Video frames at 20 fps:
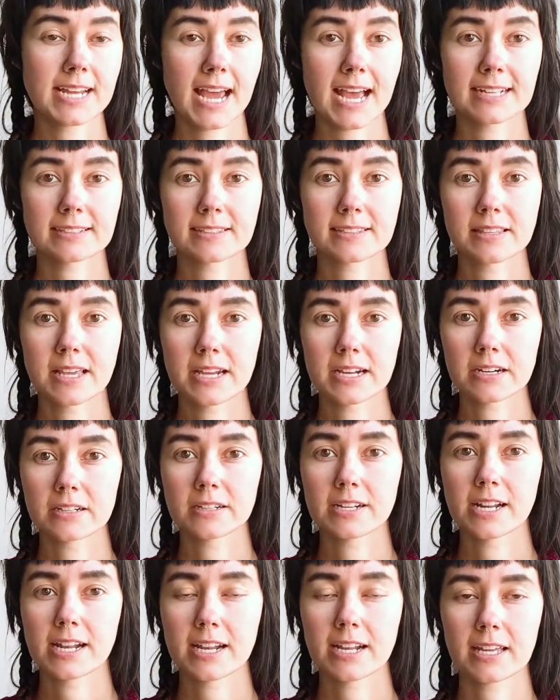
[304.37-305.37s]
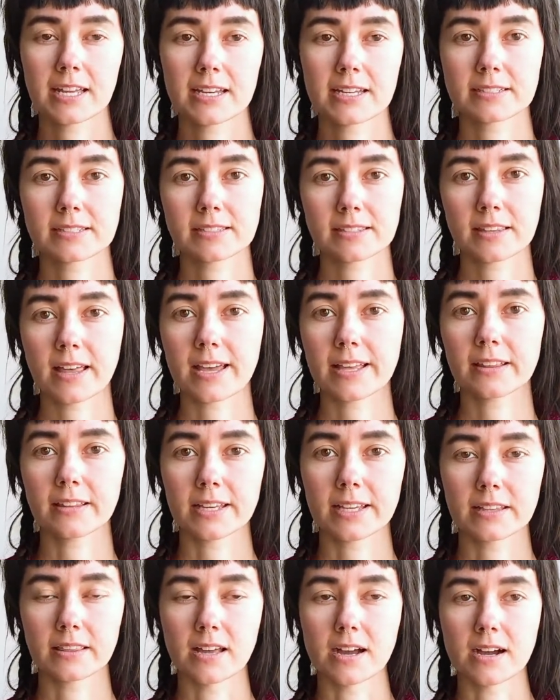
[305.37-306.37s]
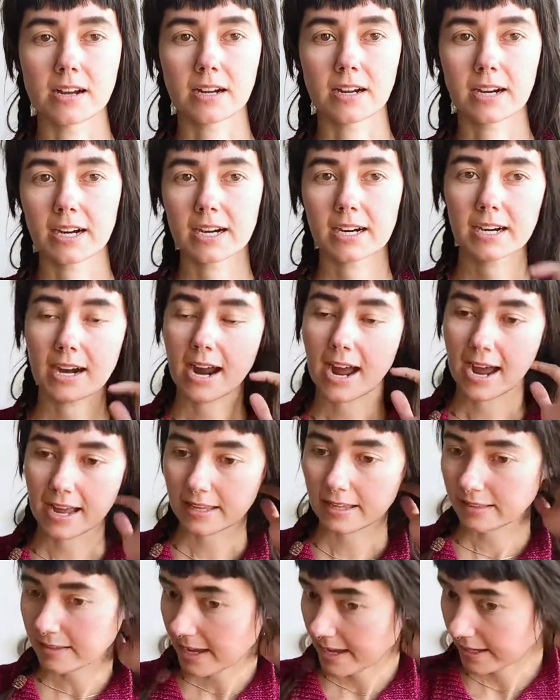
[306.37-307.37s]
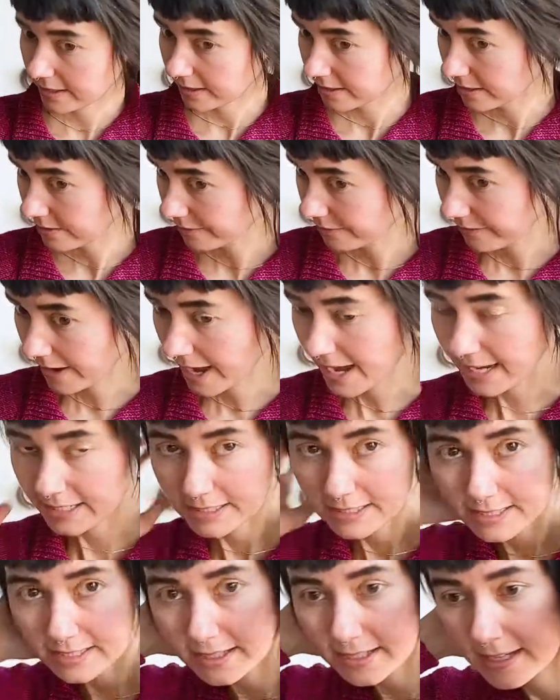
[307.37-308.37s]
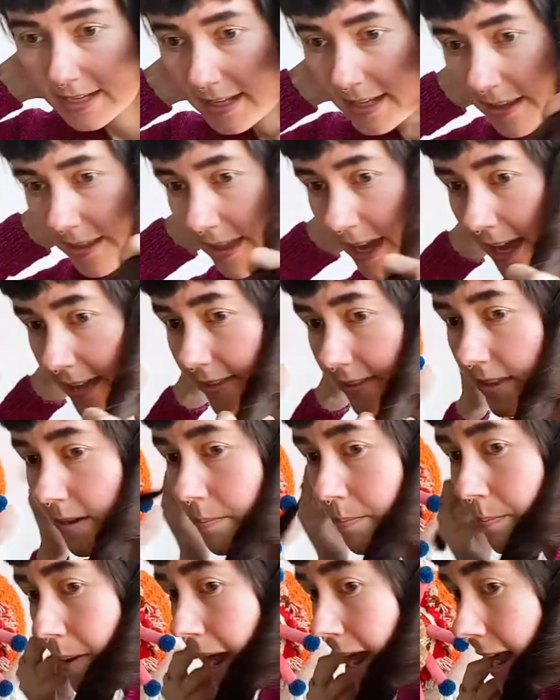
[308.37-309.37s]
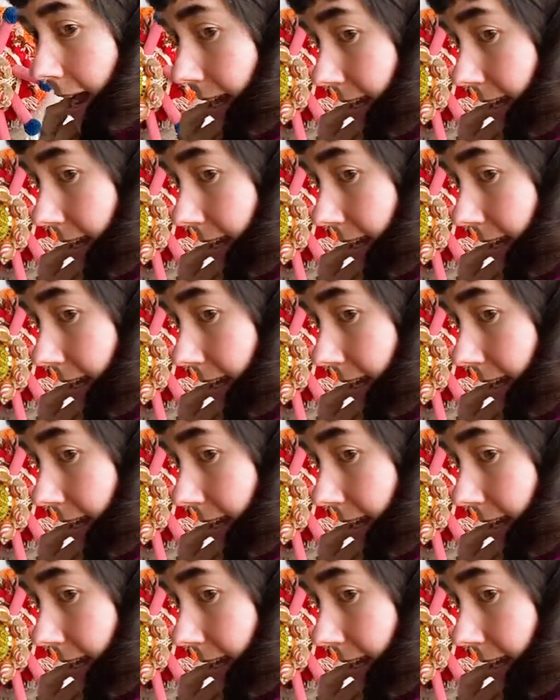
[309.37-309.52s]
knit are knitting it slightly longer. I like the fact that the back